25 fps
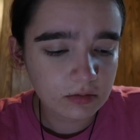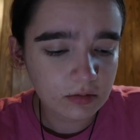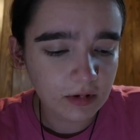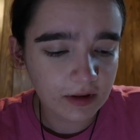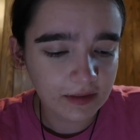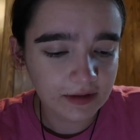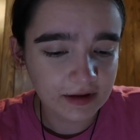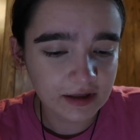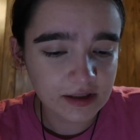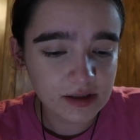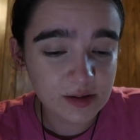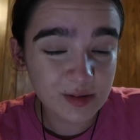
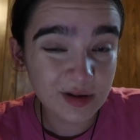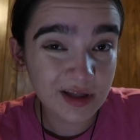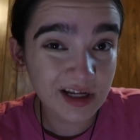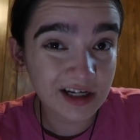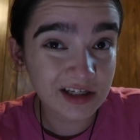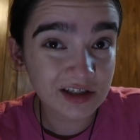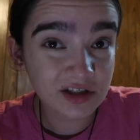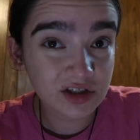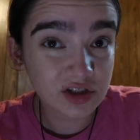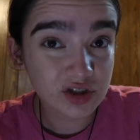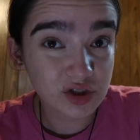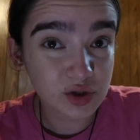I think it's been
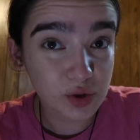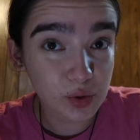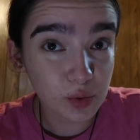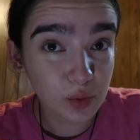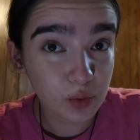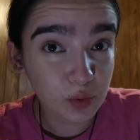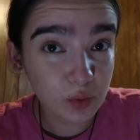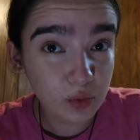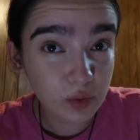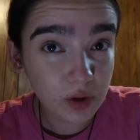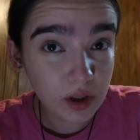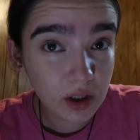like
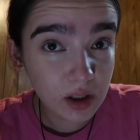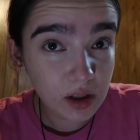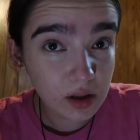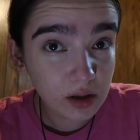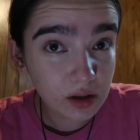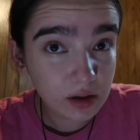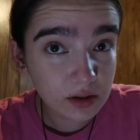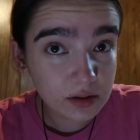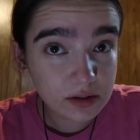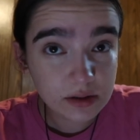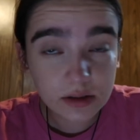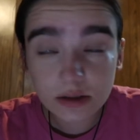two
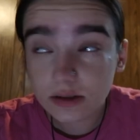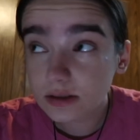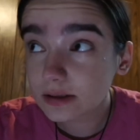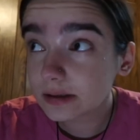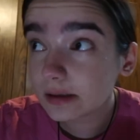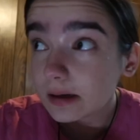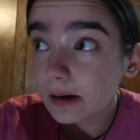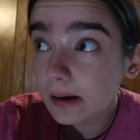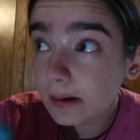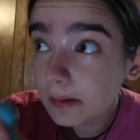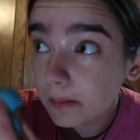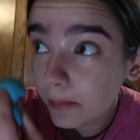years since
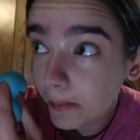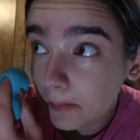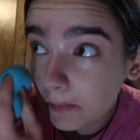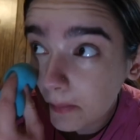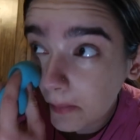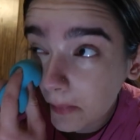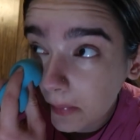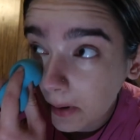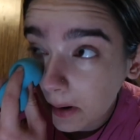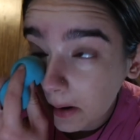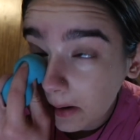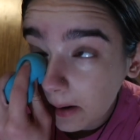he died.
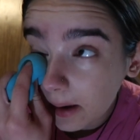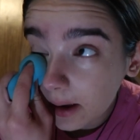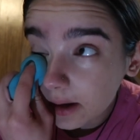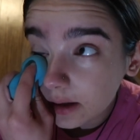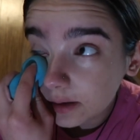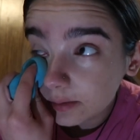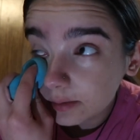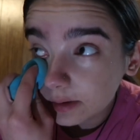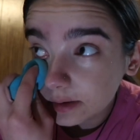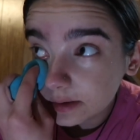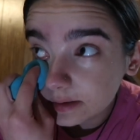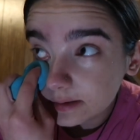But
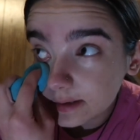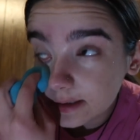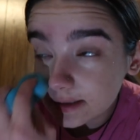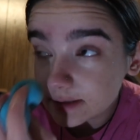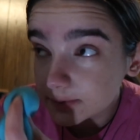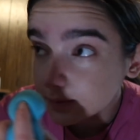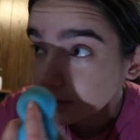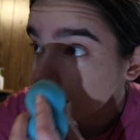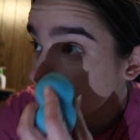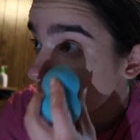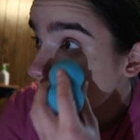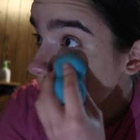anyways, it's been